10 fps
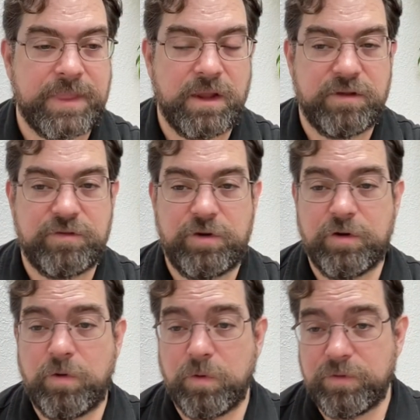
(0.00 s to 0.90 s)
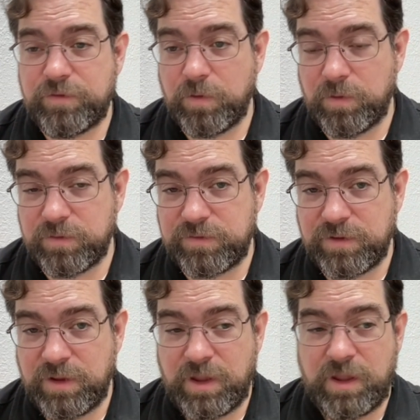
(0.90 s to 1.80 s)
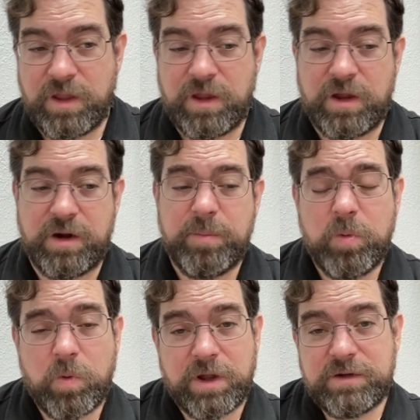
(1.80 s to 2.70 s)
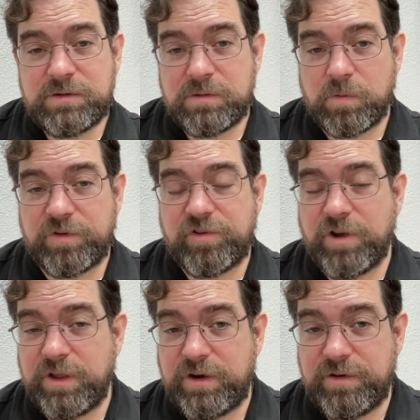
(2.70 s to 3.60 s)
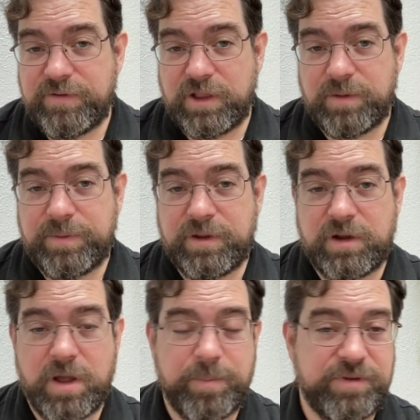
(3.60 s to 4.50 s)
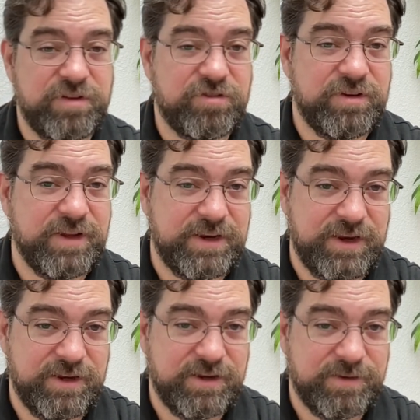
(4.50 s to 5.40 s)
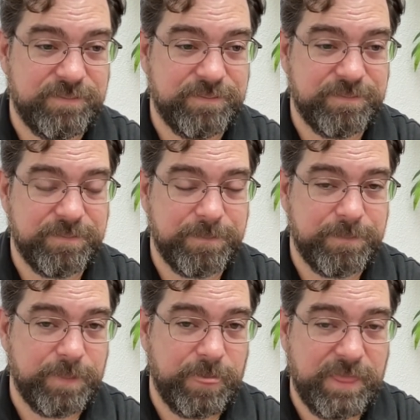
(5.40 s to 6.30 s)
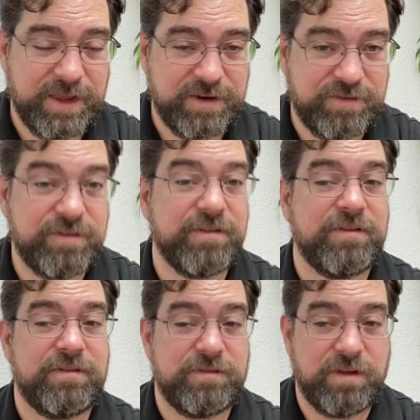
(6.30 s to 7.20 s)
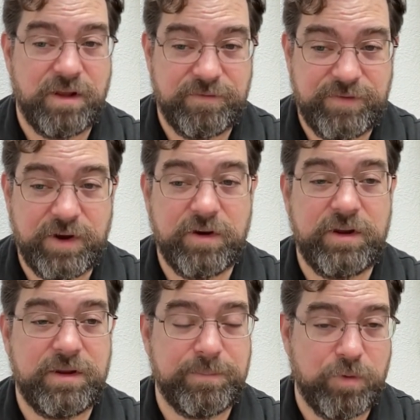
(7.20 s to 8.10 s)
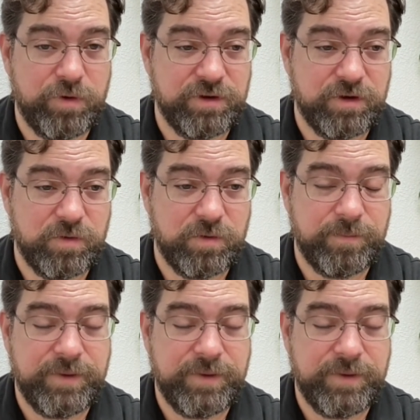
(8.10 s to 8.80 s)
So your course goals. Number 1, we're trying to develop composition technique. That's a very important goal.